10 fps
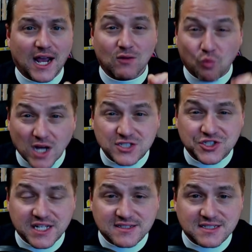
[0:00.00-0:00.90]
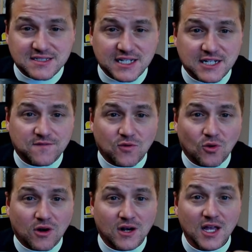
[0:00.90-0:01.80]
and what Jesus did it
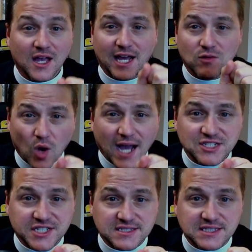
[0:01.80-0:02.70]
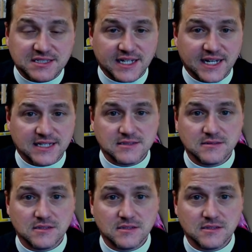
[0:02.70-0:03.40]
for and why Jesus did it.